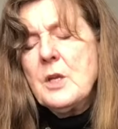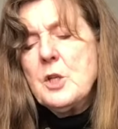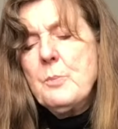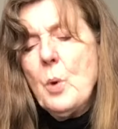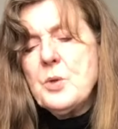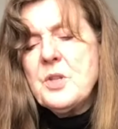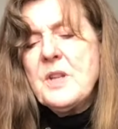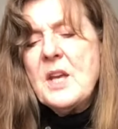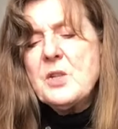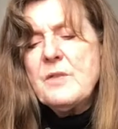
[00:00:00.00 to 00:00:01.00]
She paused at
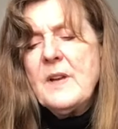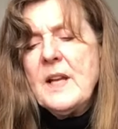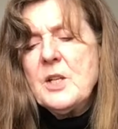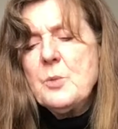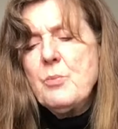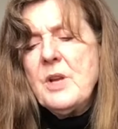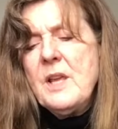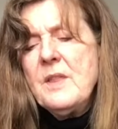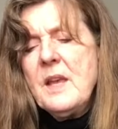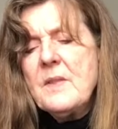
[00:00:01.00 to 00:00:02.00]
the edge of the village,
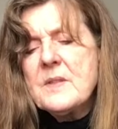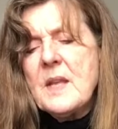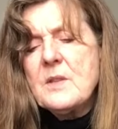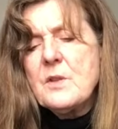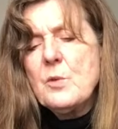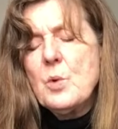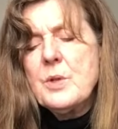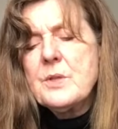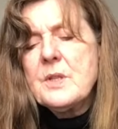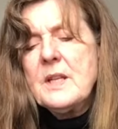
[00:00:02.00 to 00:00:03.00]
breathing in the scents of the
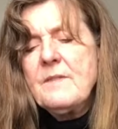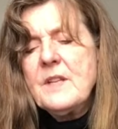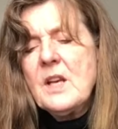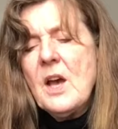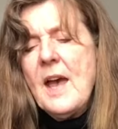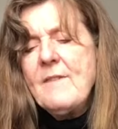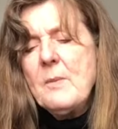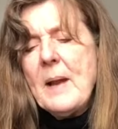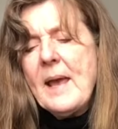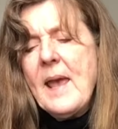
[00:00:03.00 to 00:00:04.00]
woods and lifting her heavy
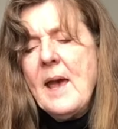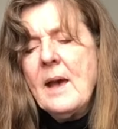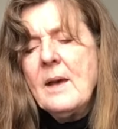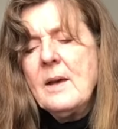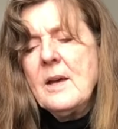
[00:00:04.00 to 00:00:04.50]
black hair